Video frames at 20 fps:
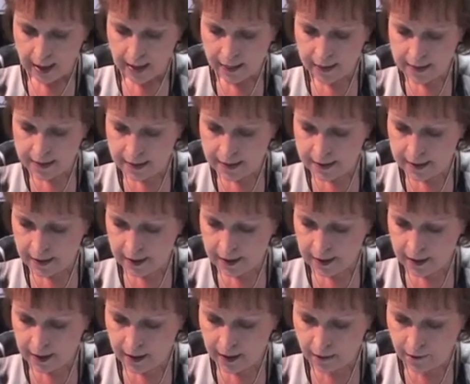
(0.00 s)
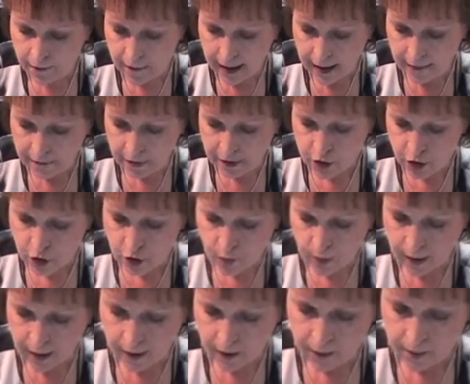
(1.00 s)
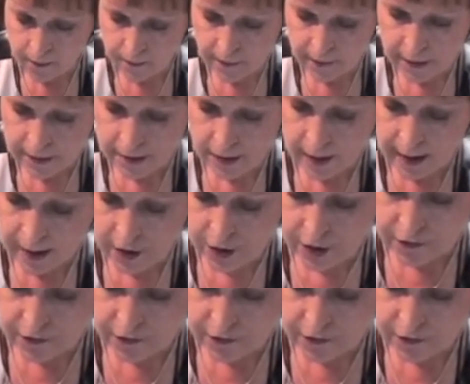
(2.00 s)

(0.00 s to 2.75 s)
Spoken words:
And this is, again, a 5-inch square. So I